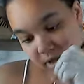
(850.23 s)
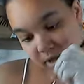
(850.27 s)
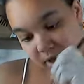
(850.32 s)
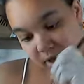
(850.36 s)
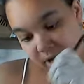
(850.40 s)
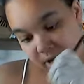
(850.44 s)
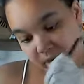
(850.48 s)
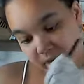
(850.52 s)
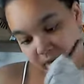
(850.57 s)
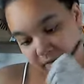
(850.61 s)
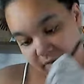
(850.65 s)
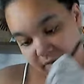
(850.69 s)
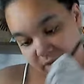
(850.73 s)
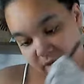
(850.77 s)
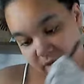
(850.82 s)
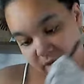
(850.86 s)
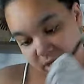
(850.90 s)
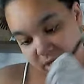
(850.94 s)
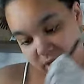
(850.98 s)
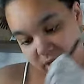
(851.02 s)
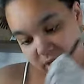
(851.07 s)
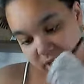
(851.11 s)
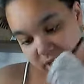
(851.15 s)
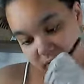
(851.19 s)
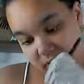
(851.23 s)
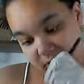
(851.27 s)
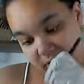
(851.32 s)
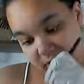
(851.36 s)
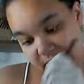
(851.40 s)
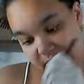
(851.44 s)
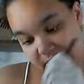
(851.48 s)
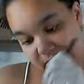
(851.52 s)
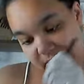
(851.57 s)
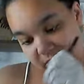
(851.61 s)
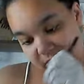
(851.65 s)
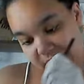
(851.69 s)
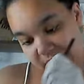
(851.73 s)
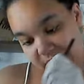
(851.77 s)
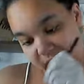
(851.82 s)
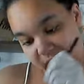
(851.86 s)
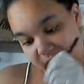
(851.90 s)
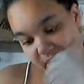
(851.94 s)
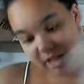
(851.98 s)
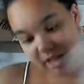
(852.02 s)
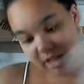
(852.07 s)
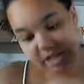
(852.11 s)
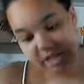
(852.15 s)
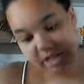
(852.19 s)
And if it doesn't look
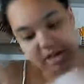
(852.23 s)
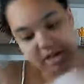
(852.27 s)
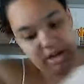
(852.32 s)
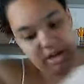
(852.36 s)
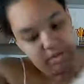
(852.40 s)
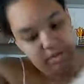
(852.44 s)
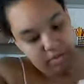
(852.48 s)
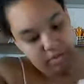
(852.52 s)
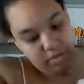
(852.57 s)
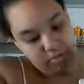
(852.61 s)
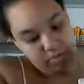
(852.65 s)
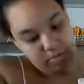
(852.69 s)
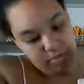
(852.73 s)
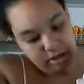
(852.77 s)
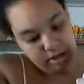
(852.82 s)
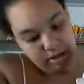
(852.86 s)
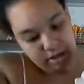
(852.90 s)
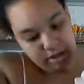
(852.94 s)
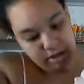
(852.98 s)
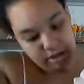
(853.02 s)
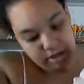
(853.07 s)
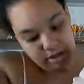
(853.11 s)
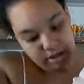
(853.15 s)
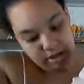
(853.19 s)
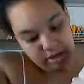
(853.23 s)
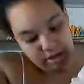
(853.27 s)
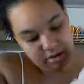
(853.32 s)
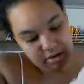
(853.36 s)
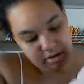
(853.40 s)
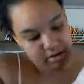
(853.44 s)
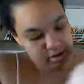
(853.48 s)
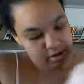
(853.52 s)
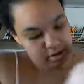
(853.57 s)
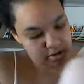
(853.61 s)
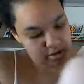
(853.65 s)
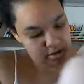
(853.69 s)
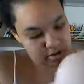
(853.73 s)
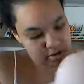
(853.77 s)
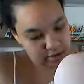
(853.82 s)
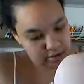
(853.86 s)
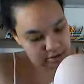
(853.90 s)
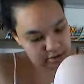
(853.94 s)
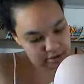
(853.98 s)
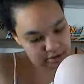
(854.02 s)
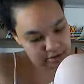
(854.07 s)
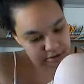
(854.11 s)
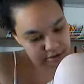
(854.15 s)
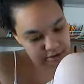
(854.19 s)
exactly how you want it,
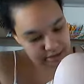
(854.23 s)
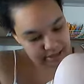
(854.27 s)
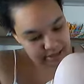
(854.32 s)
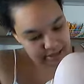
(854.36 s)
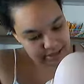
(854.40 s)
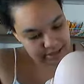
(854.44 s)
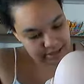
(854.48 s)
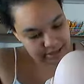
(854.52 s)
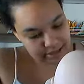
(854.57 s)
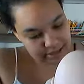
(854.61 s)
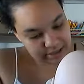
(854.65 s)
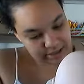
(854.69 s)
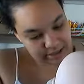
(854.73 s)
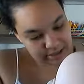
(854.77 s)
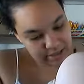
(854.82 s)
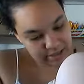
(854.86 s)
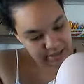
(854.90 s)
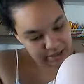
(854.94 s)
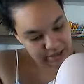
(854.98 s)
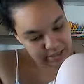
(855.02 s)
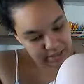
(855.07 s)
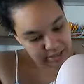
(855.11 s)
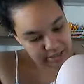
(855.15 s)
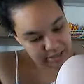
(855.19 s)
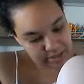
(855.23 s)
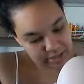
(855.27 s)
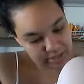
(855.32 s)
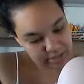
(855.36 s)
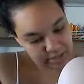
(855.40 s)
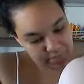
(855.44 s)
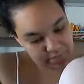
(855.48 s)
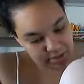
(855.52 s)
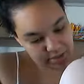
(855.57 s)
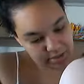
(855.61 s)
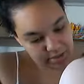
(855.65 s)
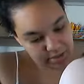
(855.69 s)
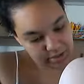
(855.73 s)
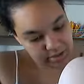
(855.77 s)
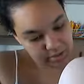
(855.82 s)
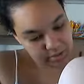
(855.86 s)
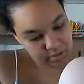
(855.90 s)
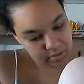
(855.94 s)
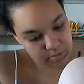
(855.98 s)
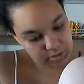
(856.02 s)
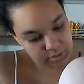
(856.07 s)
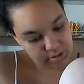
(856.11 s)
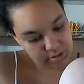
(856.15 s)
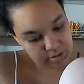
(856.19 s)
there's some inside the lip that you're going
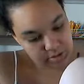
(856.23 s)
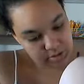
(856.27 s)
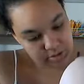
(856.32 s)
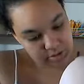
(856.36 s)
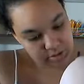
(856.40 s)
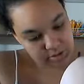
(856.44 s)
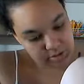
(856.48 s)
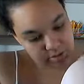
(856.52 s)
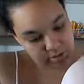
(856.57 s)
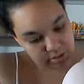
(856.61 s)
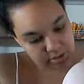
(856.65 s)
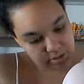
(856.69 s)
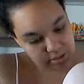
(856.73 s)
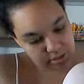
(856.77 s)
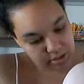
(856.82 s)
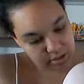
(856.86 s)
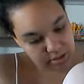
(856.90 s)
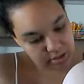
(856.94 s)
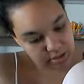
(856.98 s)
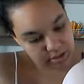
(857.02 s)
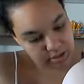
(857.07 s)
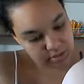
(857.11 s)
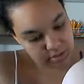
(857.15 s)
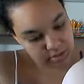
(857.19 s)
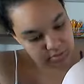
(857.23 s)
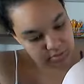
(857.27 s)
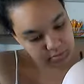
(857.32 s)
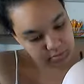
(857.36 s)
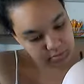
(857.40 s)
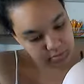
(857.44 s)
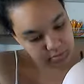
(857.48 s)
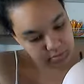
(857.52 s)
to want to take out.